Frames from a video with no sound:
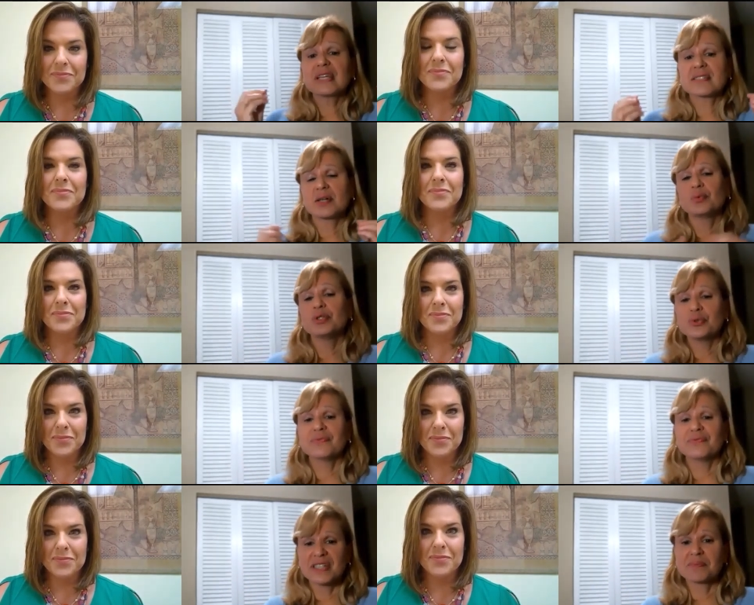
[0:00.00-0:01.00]
Speaker 1: things that we do
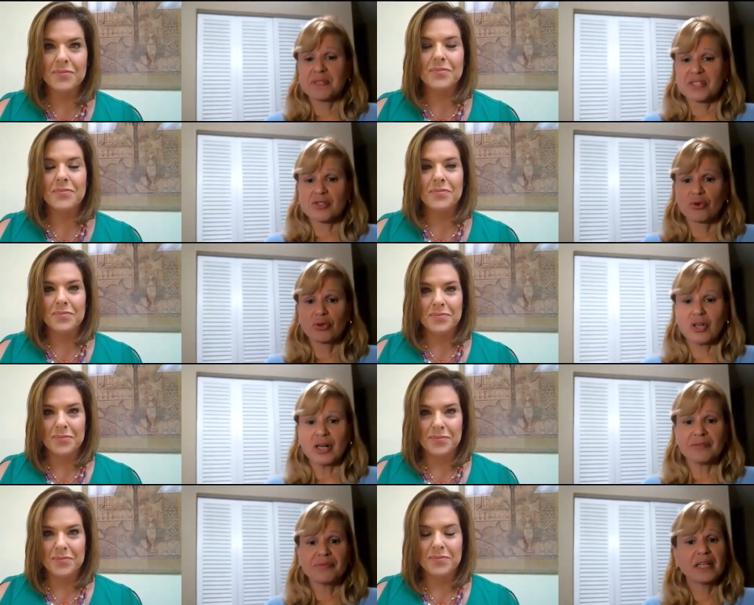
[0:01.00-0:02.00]
investments in our
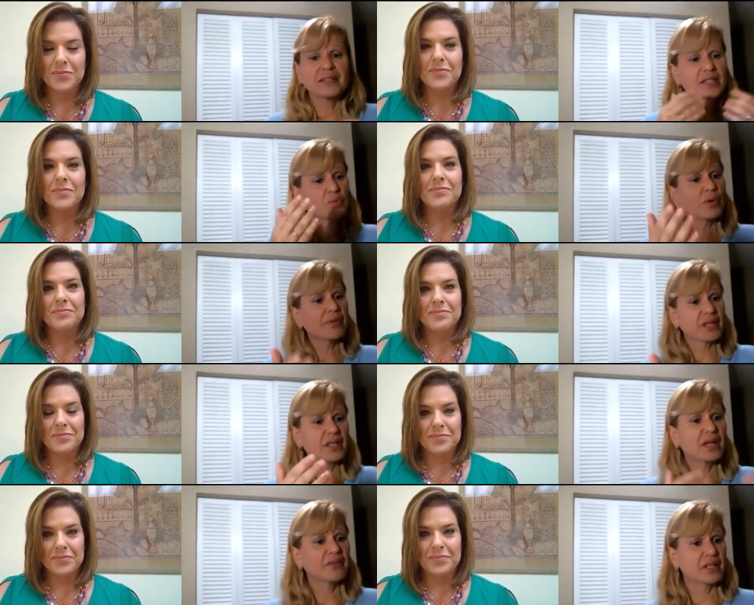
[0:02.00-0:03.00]
life. And that's one thing
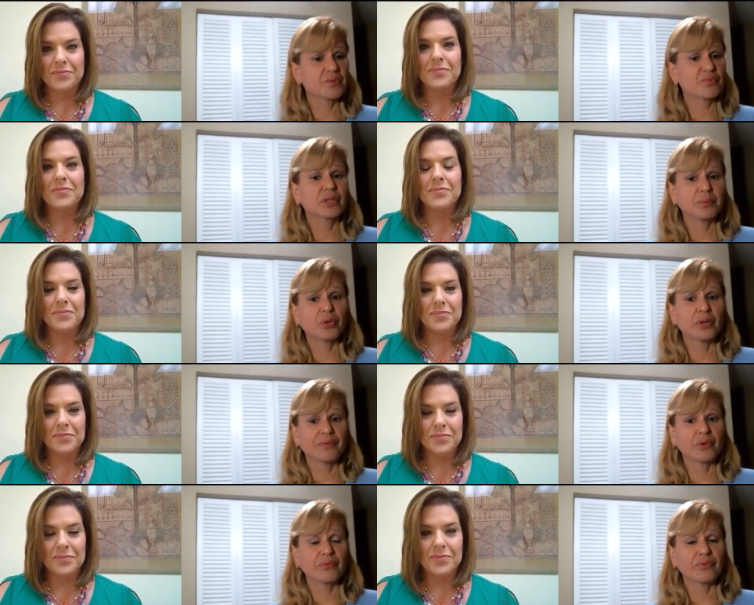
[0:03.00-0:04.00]
that I think is really
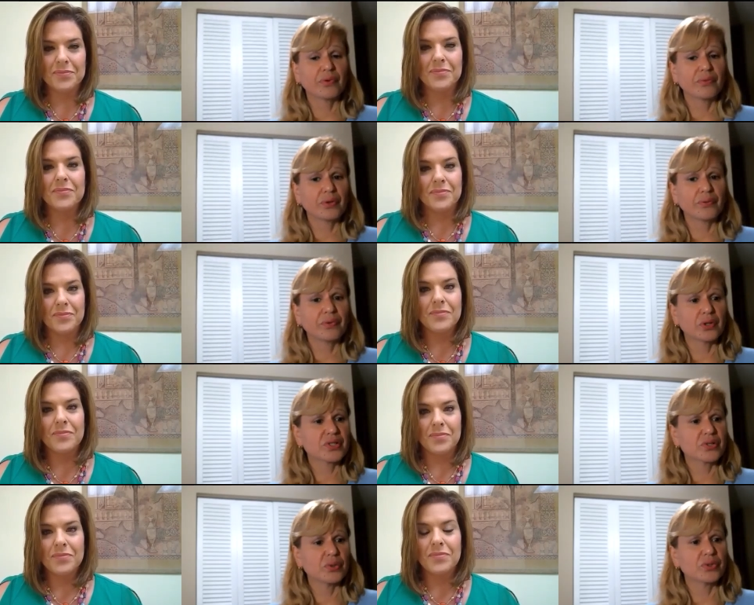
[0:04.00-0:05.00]
important for, for, for the
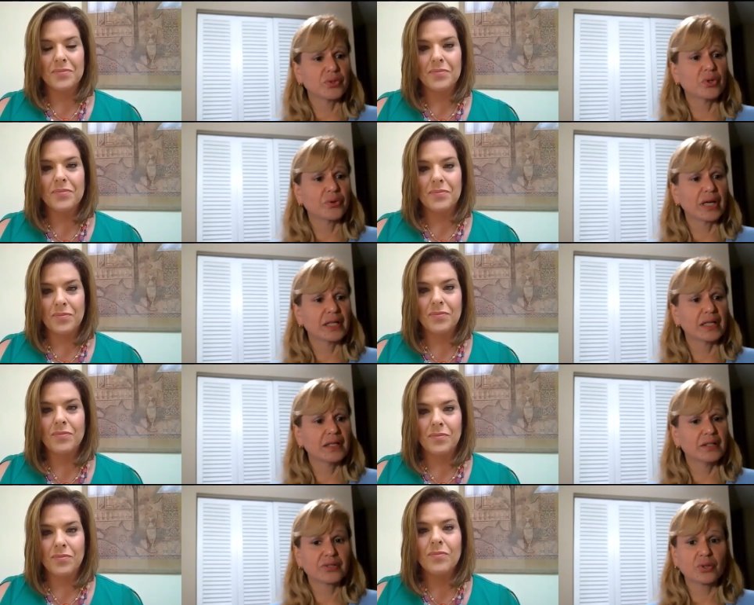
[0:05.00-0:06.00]
folks to, to know that.
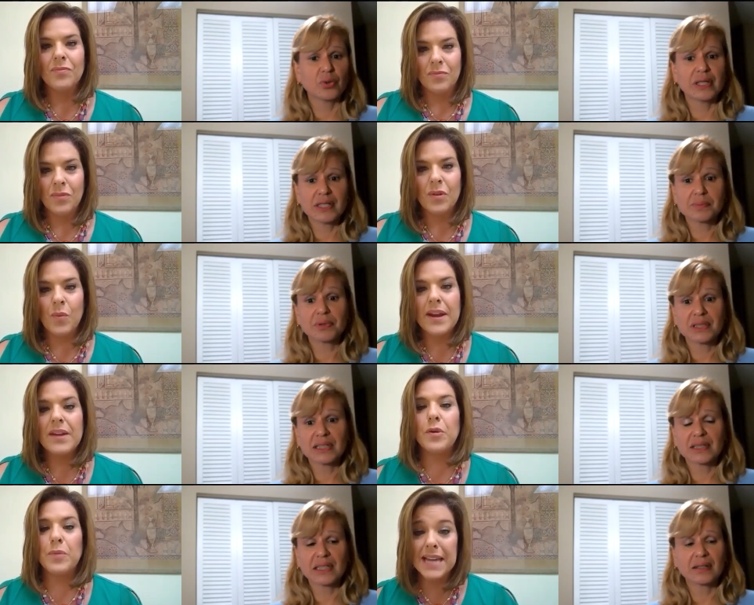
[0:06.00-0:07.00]
Speaker 2: So it is right.
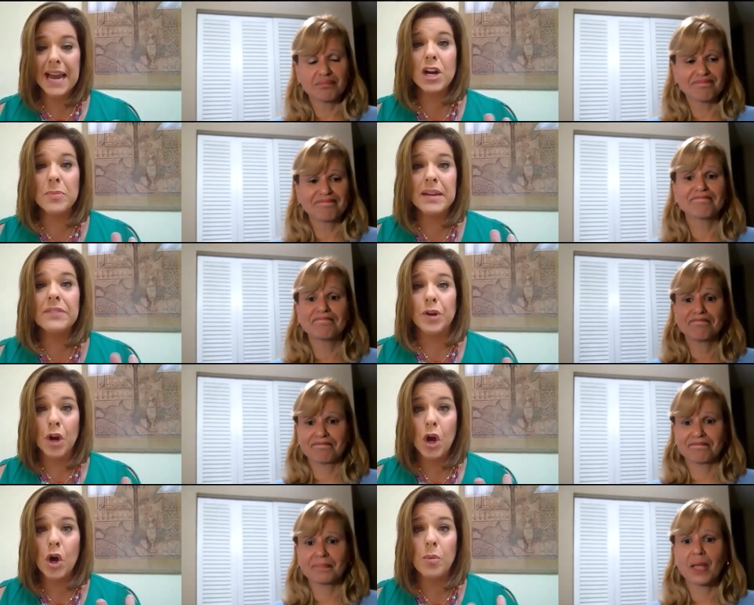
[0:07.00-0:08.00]
Their retirement, their
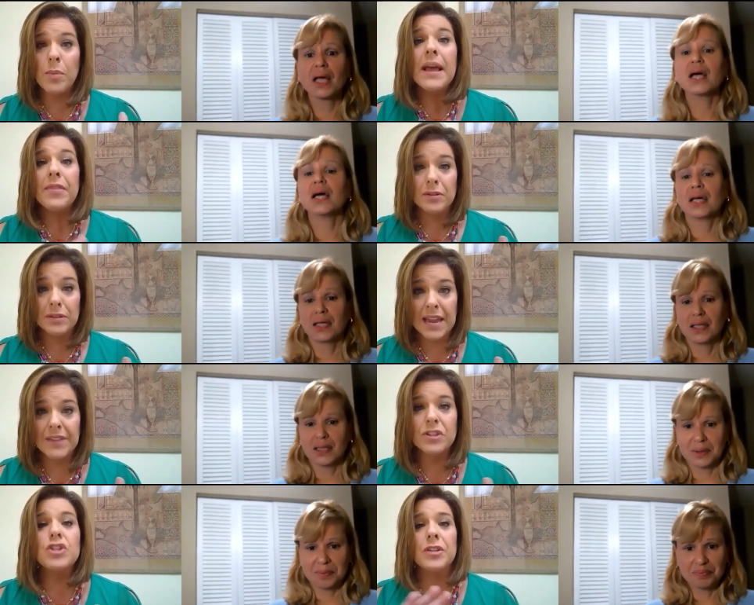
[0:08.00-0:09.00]
home, their life
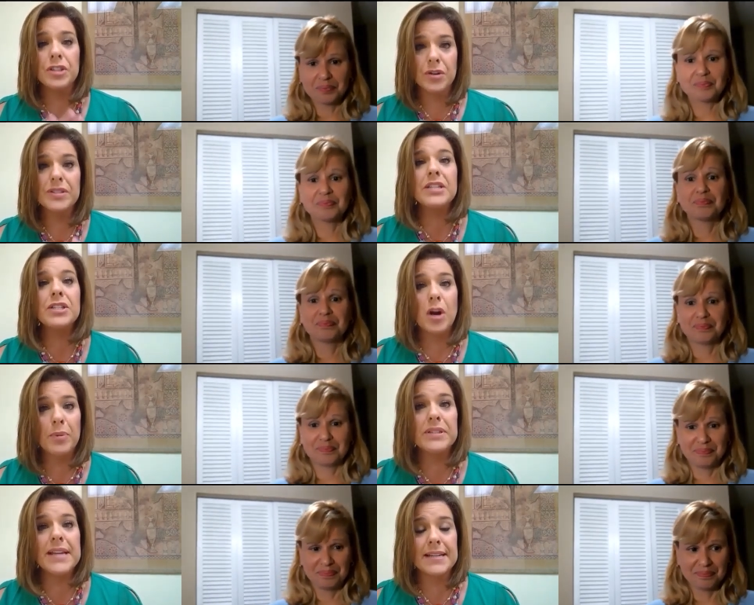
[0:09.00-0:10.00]
insurance, those things are
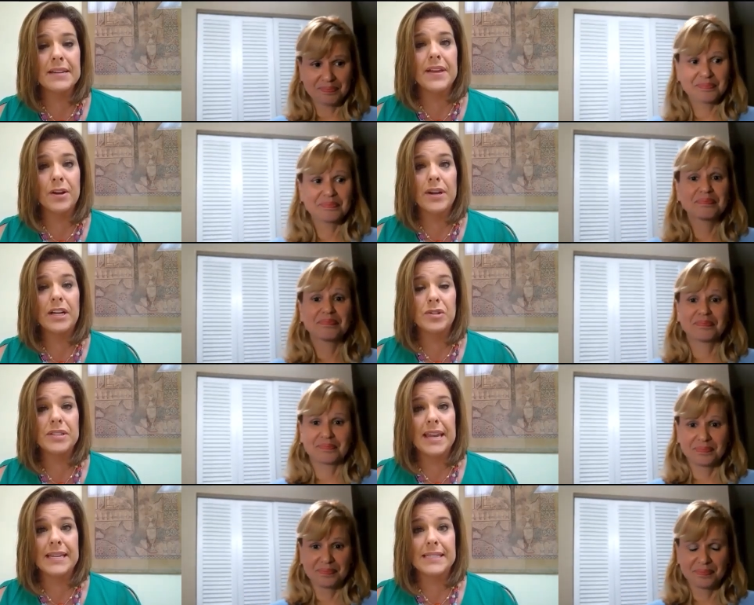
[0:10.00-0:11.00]
protected that creditors
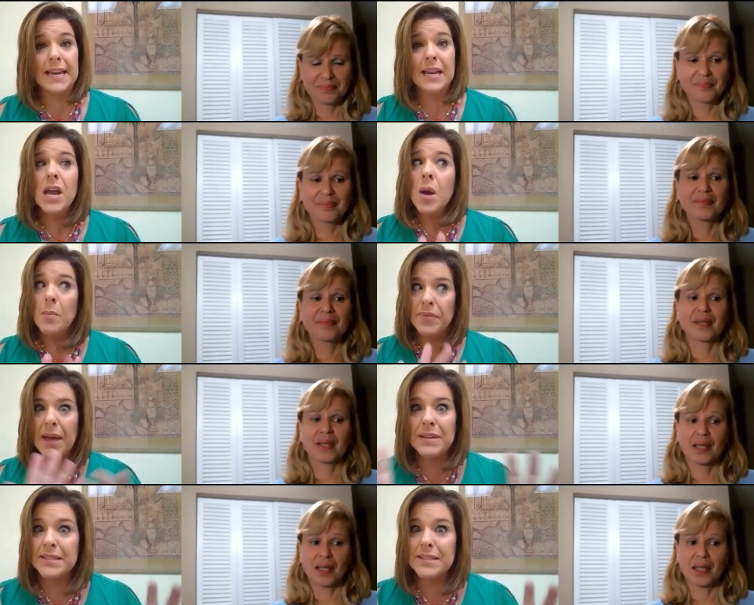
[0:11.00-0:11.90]
can't take. But that means